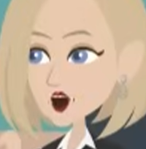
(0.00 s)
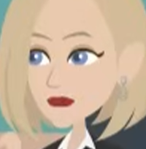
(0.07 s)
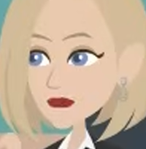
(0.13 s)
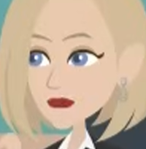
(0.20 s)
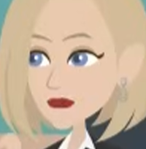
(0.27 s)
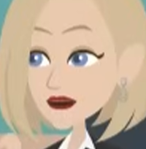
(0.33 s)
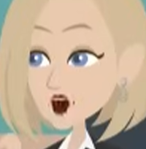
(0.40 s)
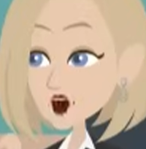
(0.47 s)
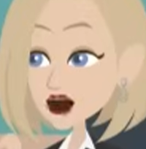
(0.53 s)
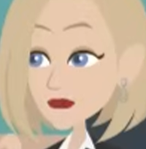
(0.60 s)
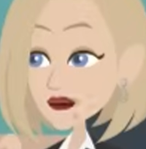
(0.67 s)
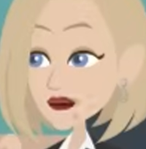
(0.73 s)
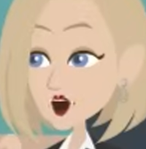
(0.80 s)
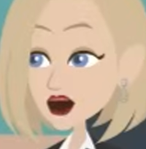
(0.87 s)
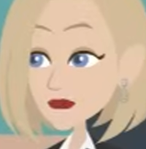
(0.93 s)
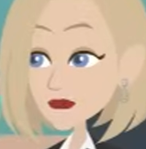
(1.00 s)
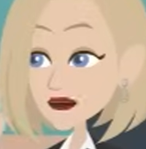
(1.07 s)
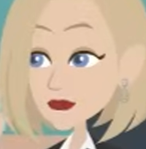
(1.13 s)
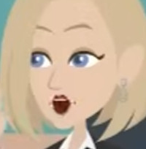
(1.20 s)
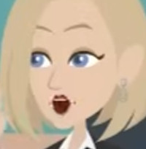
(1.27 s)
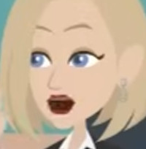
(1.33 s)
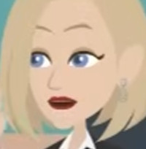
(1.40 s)
The most common
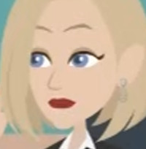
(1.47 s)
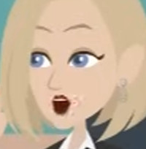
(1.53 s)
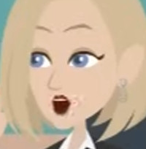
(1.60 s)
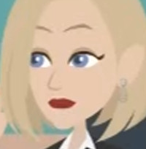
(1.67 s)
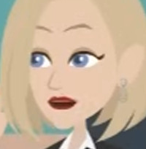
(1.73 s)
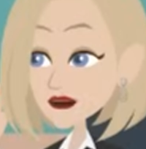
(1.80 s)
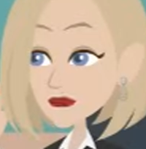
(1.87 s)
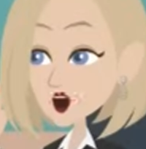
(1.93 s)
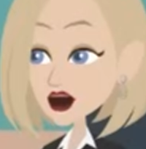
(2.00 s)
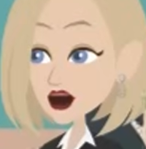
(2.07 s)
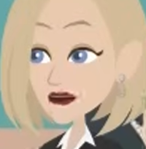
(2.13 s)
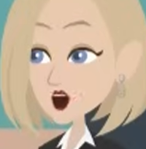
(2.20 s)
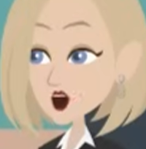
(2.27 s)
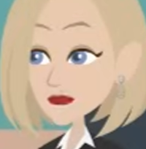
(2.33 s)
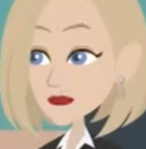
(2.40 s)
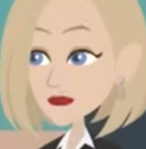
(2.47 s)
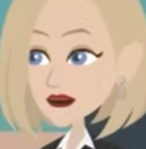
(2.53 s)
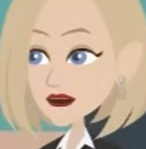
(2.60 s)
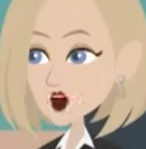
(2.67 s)
type is the action verb,